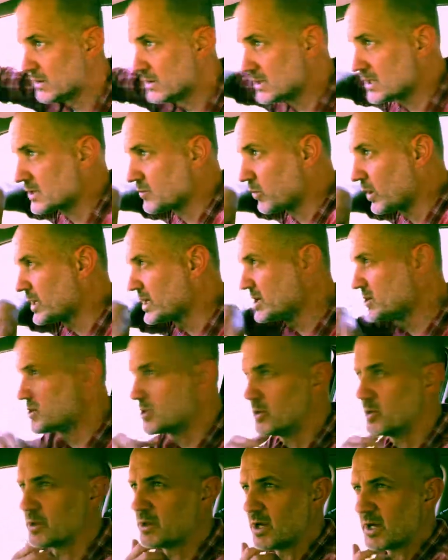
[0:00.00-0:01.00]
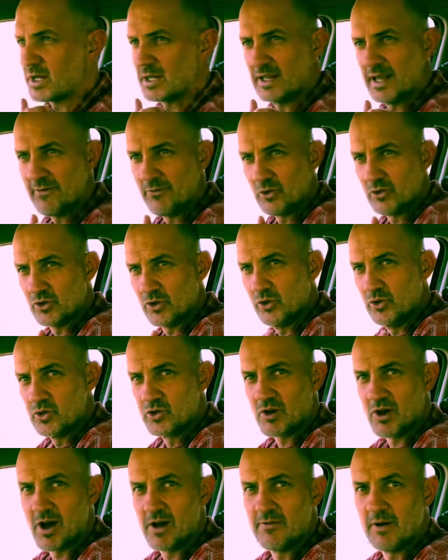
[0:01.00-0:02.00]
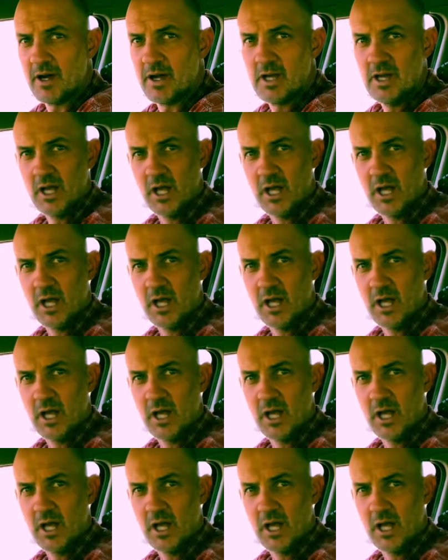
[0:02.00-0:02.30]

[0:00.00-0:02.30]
This is what you do with like a level 2 driver.